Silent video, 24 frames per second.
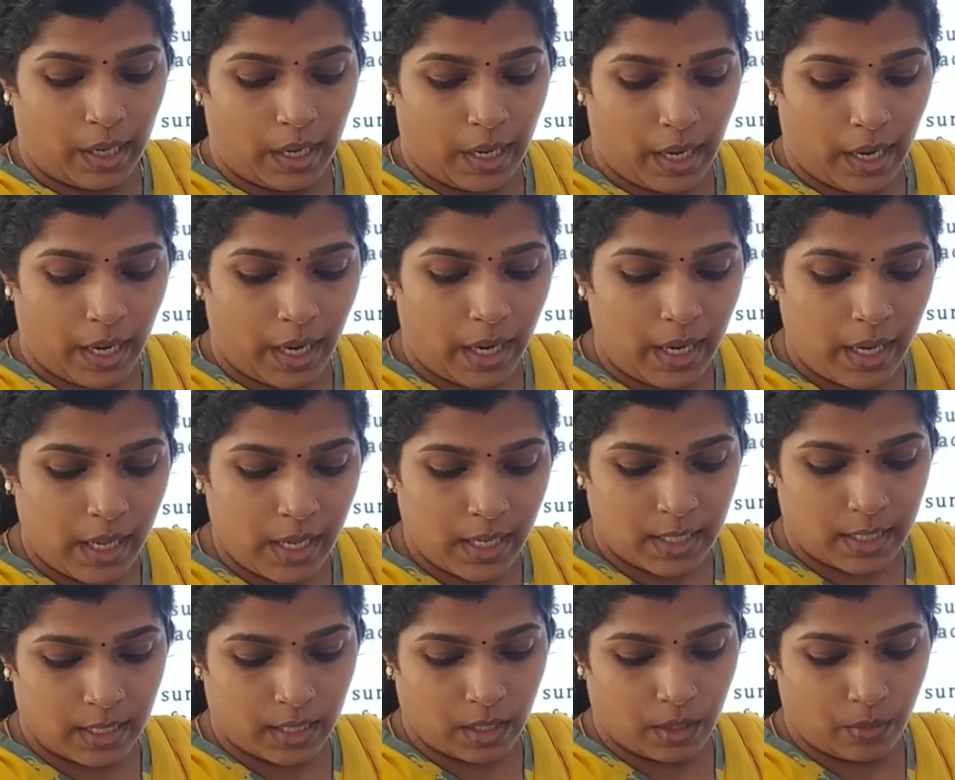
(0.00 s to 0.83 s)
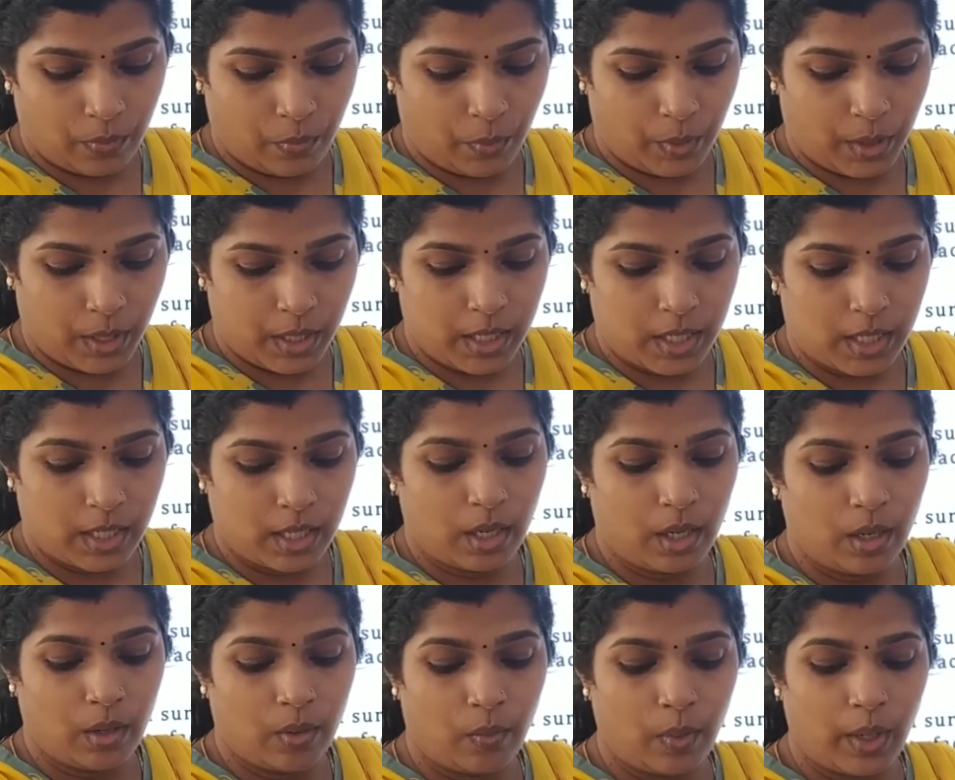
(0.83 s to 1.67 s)
any surface,
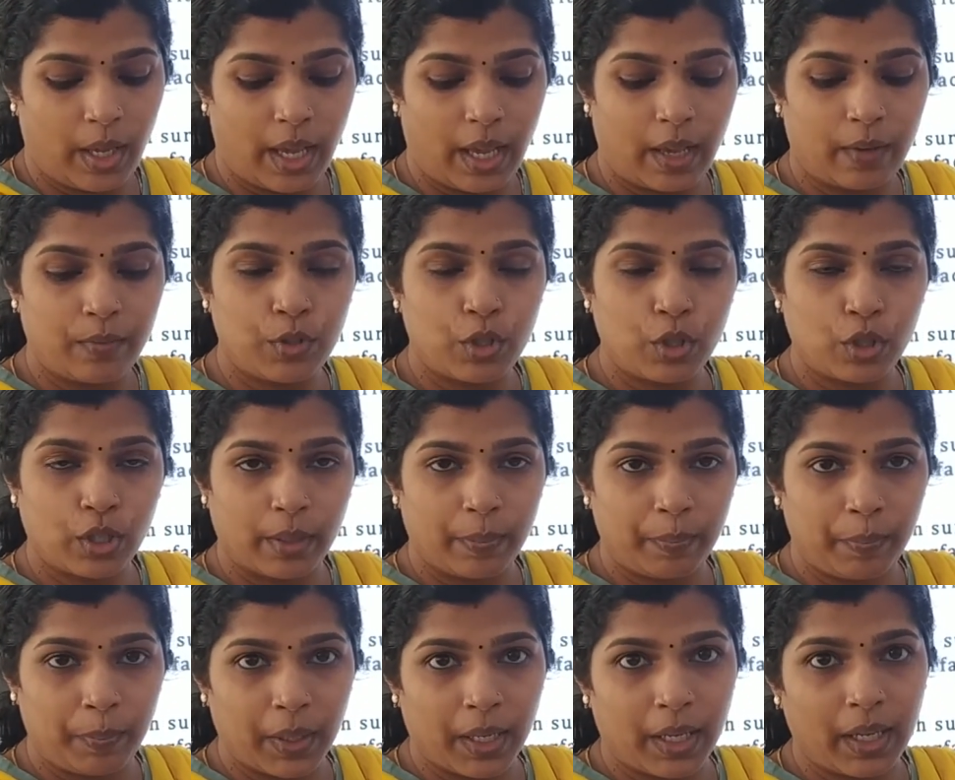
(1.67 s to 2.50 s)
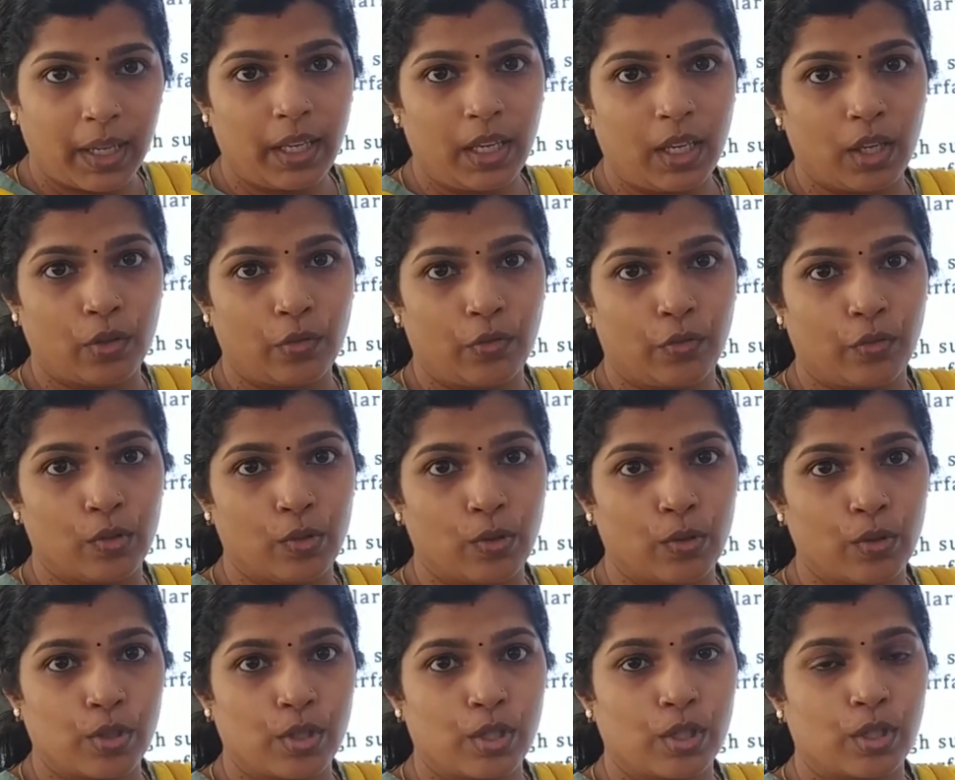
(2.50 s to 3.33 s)
we have to apply a
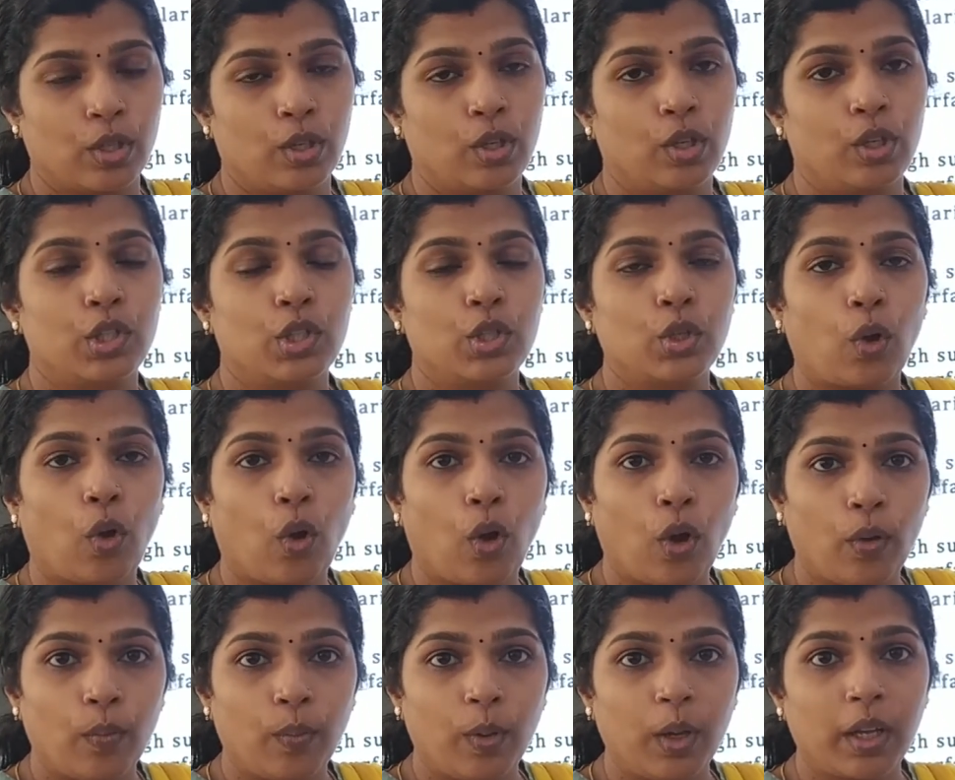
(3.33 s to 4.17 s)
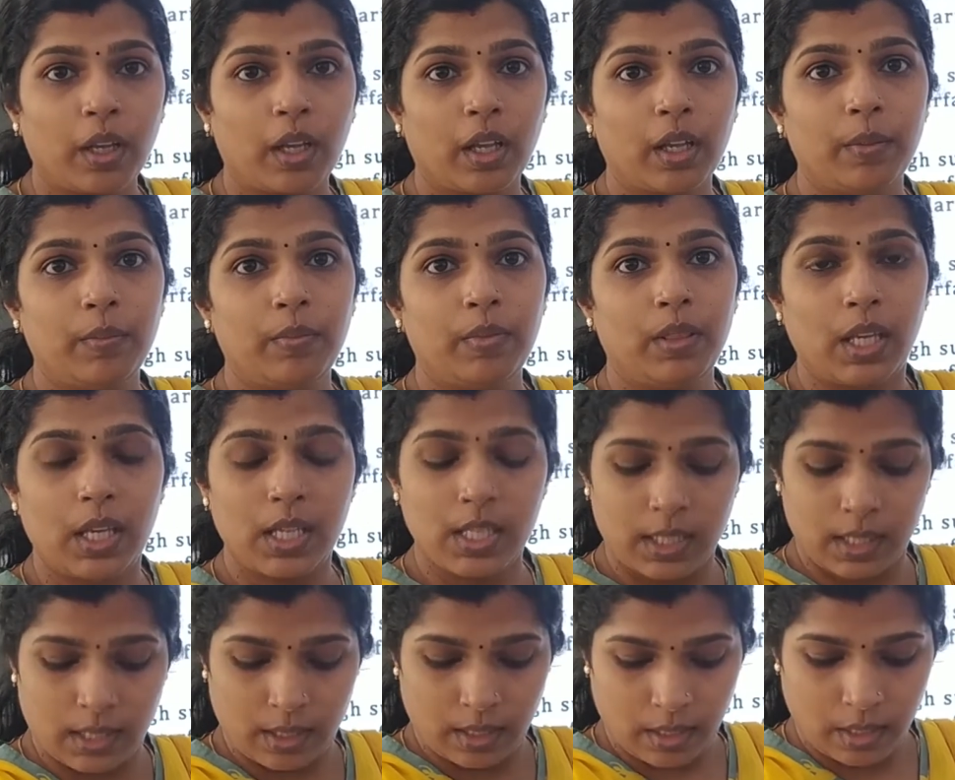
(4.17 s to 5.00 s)
force to overcome
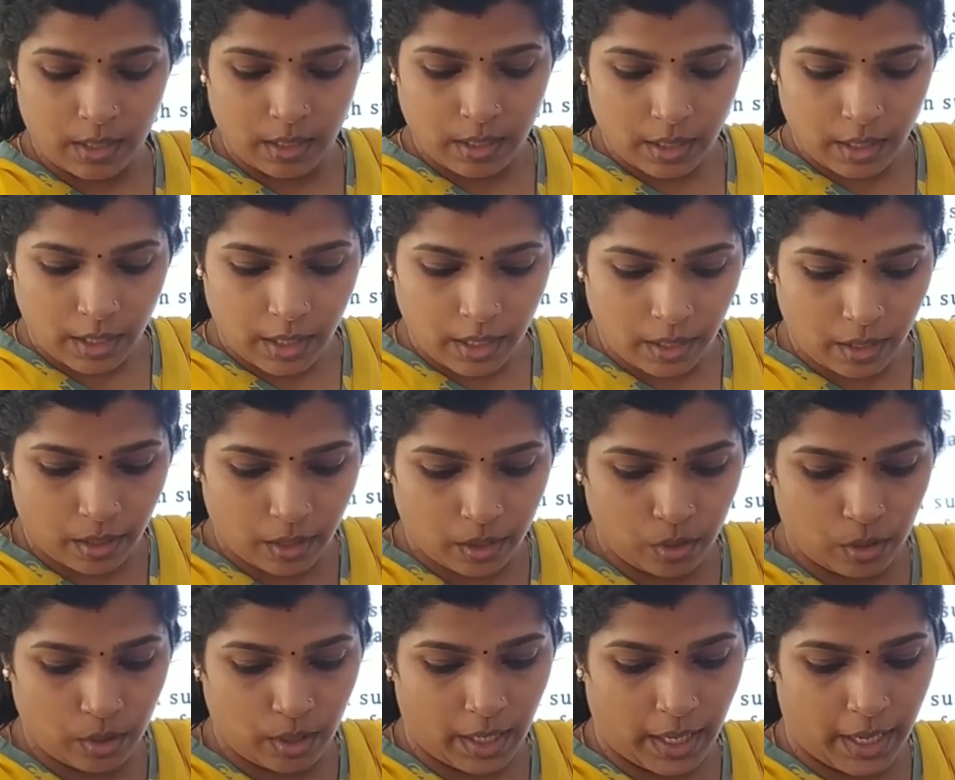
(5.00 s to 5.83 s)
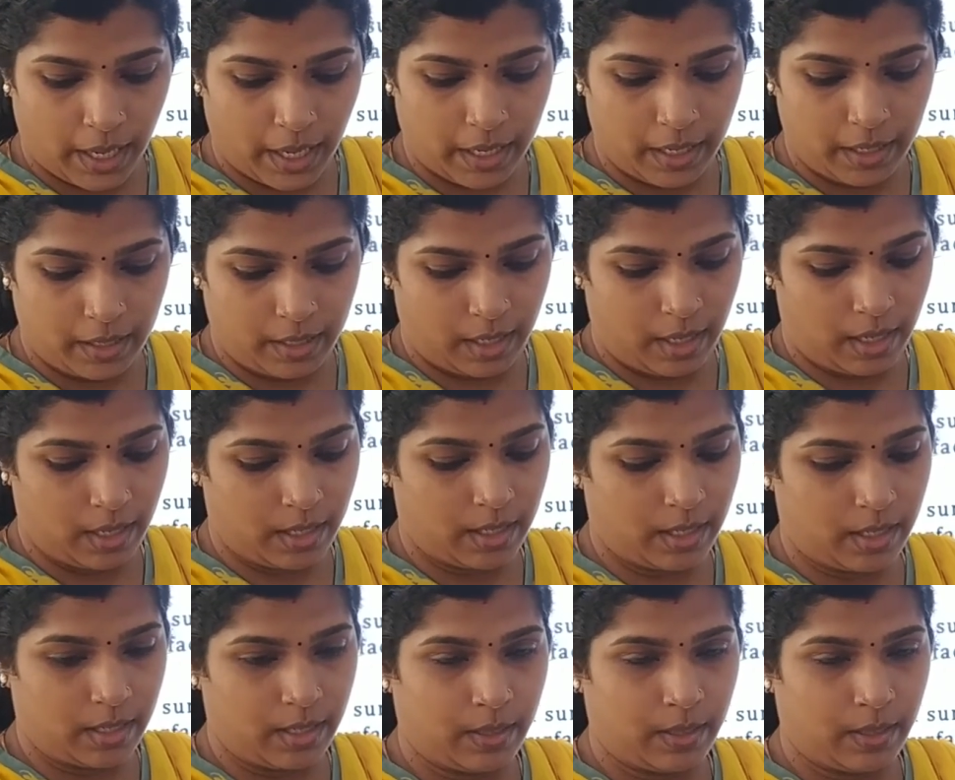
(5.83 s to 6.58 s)
these irregularities.